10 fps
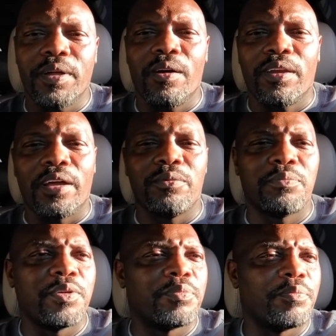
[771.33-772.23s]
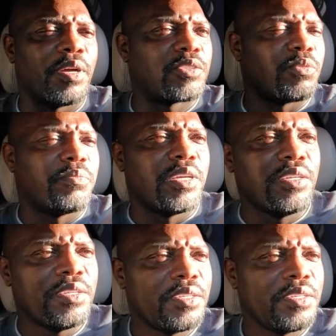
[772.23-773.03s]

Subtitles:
But I don't like when people mess with me.